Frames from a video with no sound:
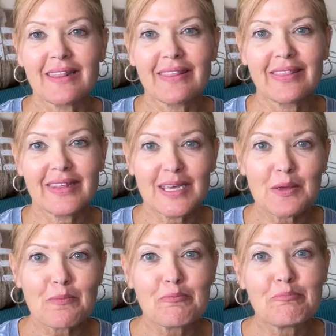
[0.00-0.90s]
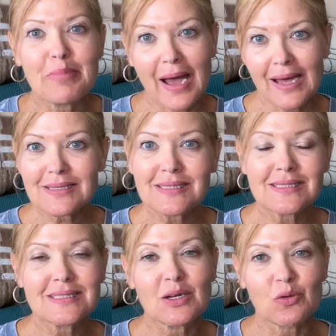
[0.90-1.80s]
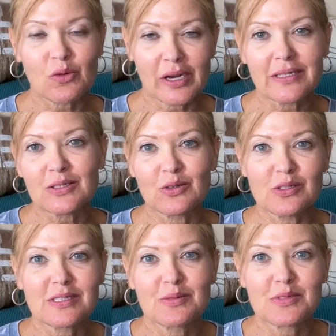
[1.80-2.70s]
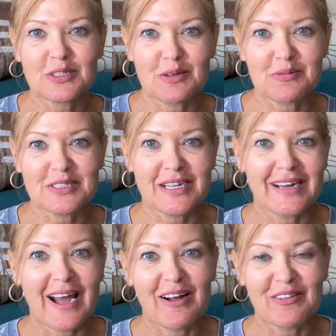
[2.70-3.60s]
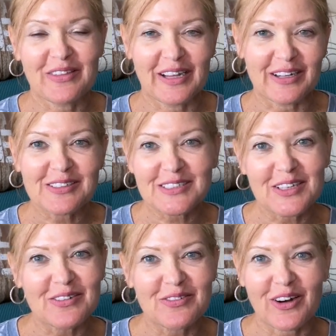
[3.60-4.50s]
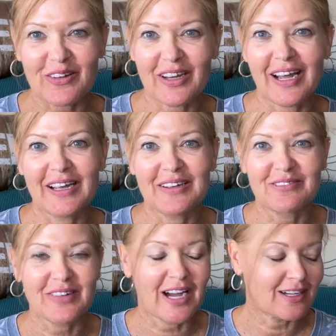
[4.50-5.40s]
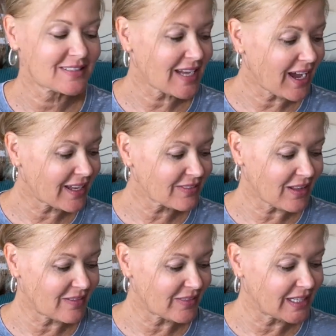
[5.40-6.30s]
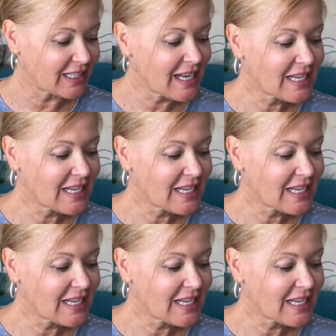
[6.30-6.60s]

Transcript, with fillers: the best rental subscription out there so far that I have found. I love it.